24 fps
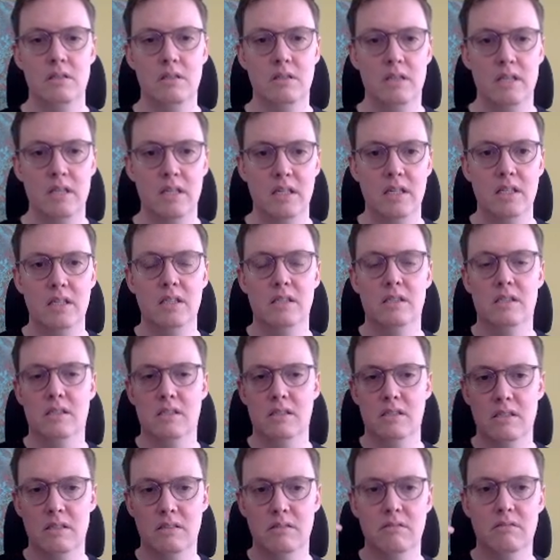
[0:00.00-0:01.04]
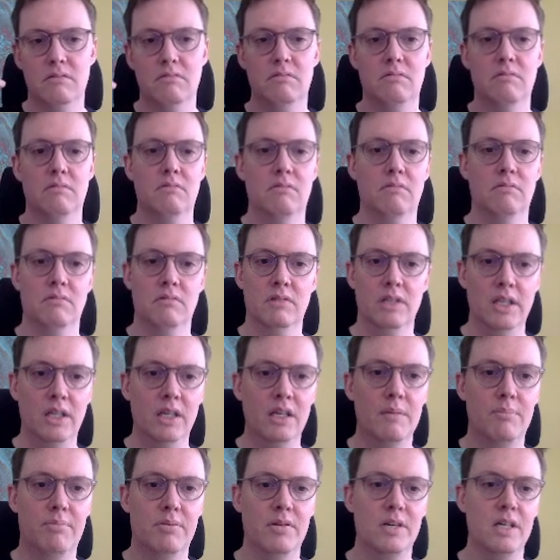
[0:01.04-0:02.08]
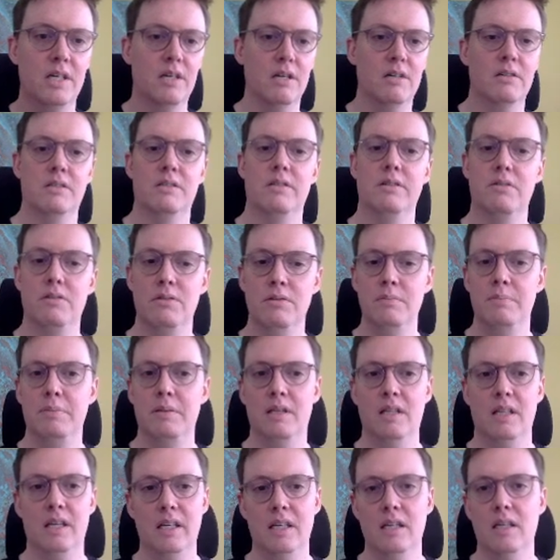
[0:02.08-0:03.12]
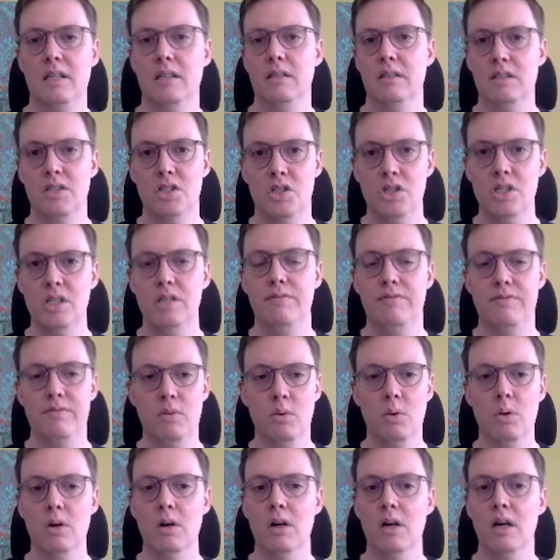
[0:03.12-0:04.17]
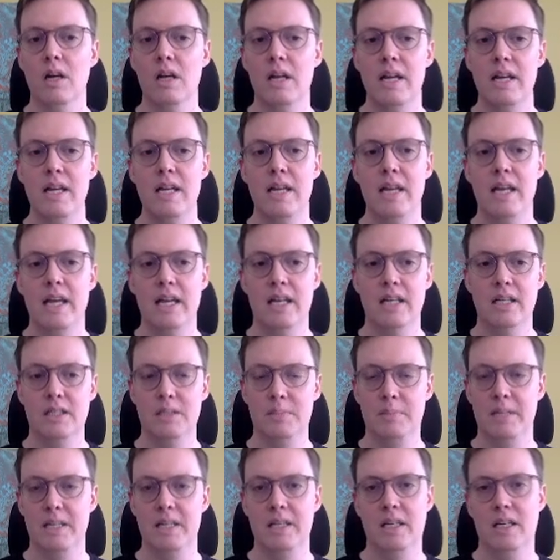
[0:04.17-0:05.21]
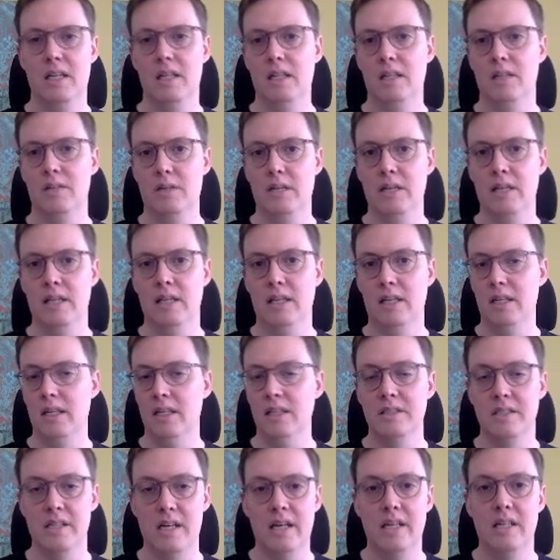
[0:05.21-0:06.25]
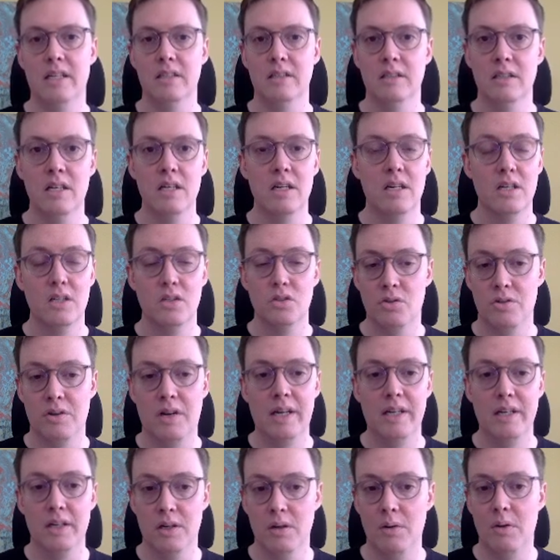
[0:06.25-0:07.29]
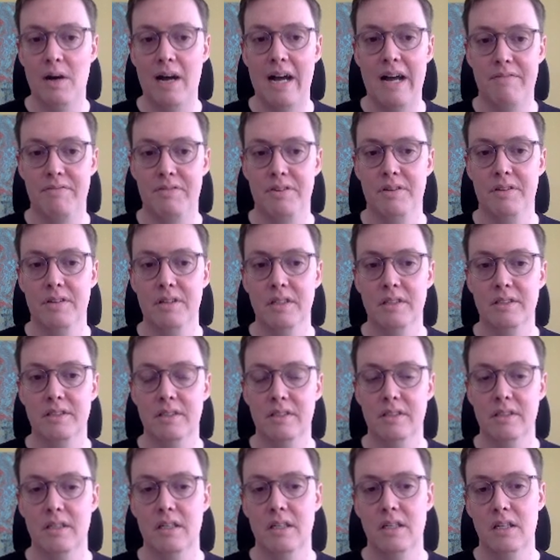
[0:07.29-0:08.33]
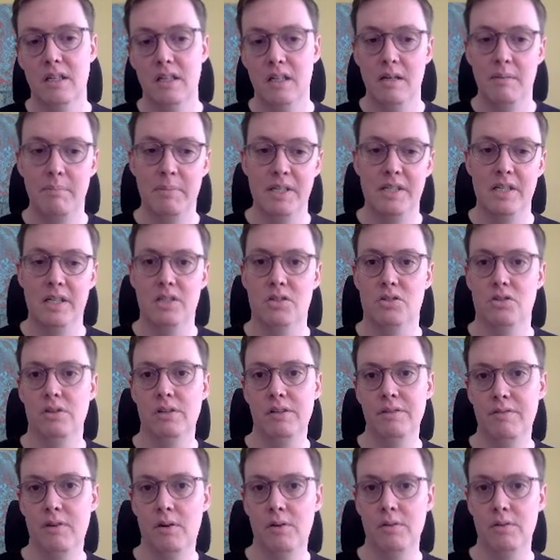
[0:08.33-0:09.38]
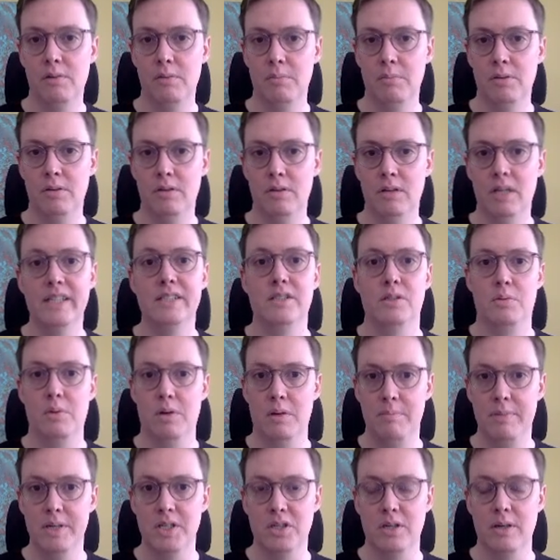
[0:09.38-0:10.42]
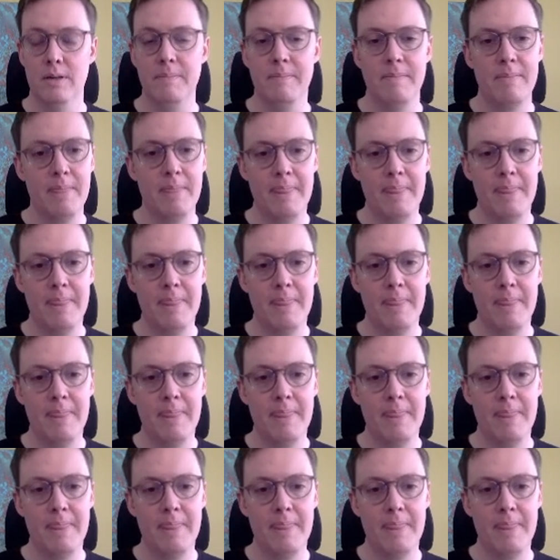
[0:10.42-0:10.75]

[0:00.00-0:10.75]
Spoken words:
is really a precursor to playing g4 and expanding on the king side and trying to go after this potentially vulnerable light squared bishop.